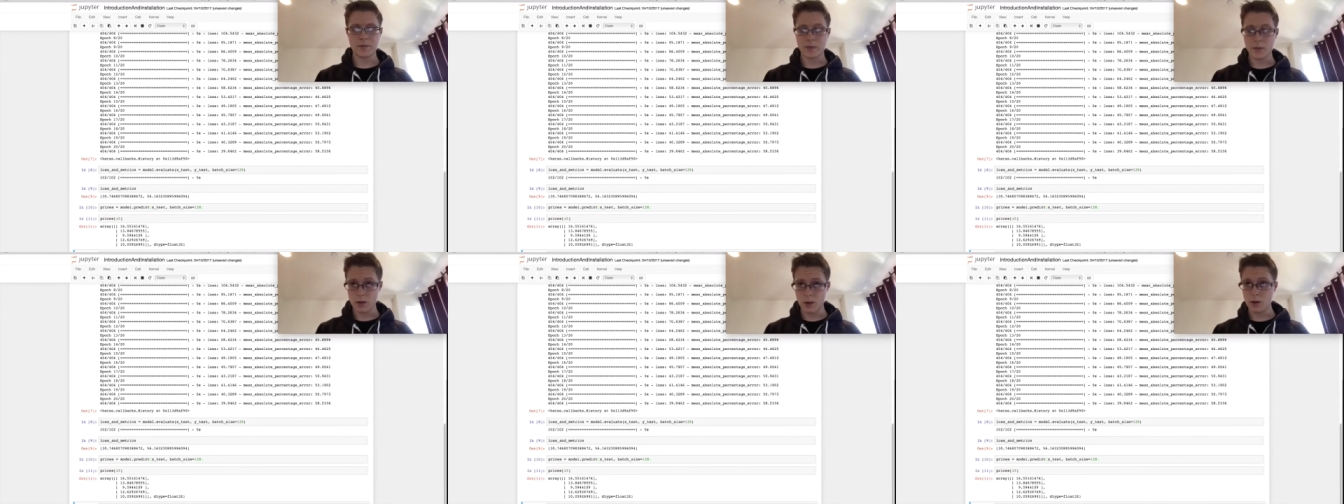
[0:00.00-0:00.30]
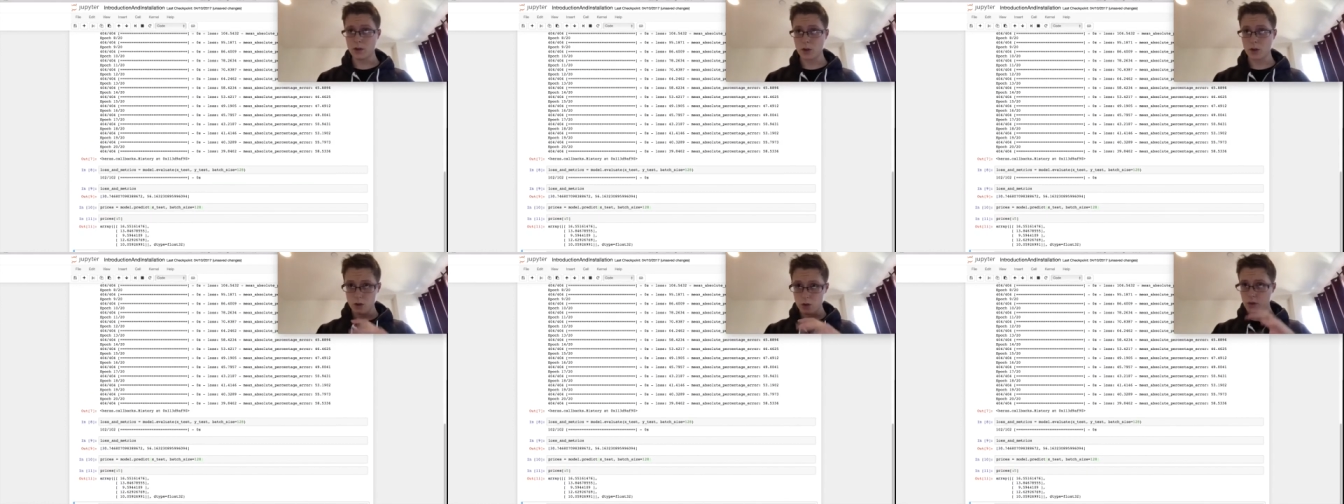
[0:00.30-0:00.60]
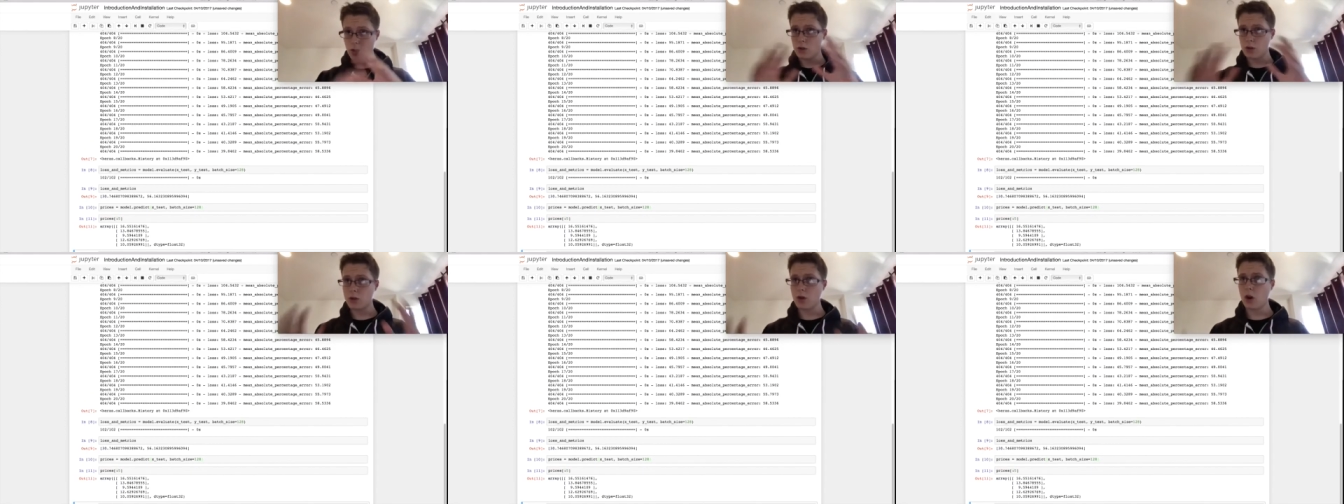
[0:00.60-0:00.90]
There's
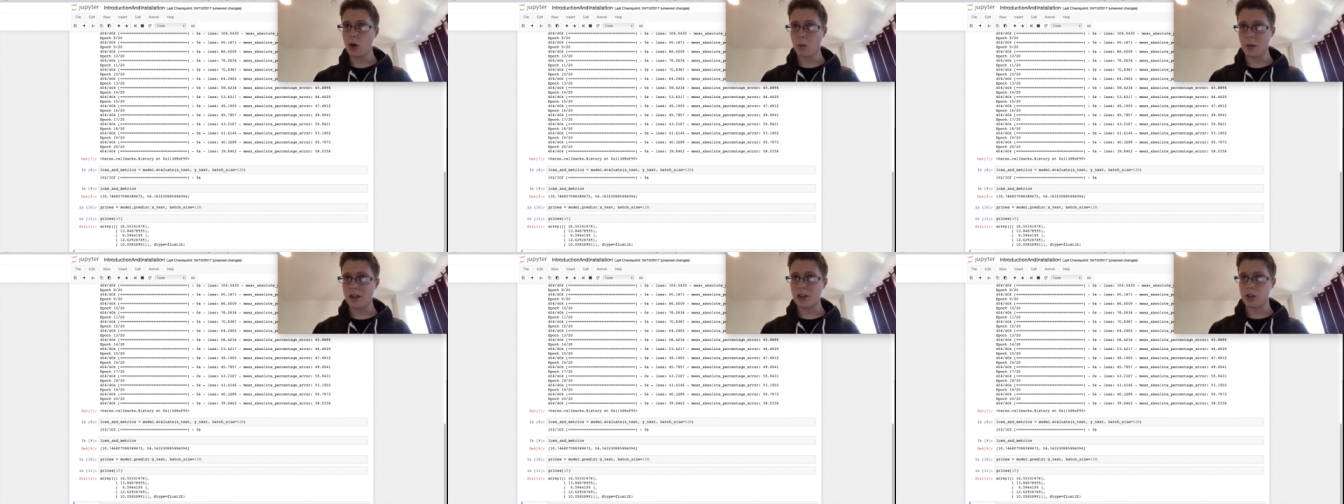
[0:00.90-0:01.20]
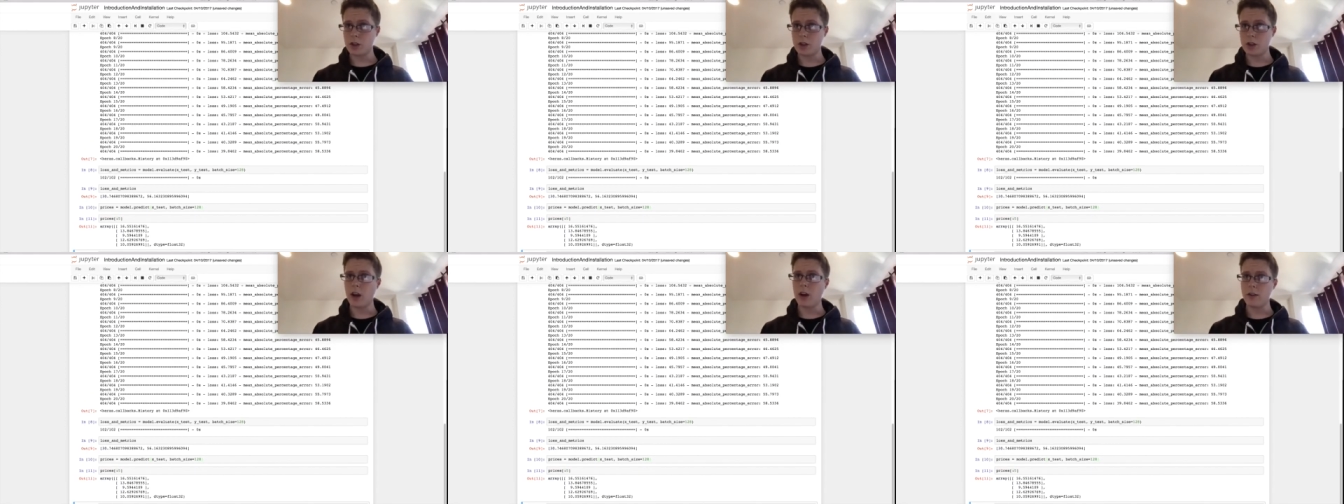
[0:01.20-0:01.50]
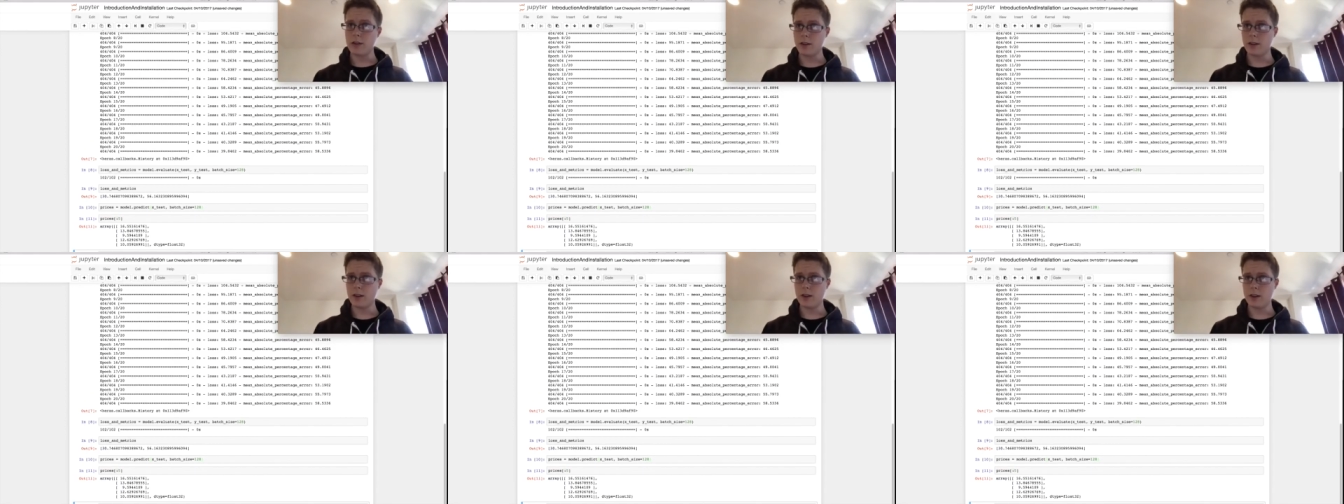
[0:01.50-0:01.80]
so much stuff in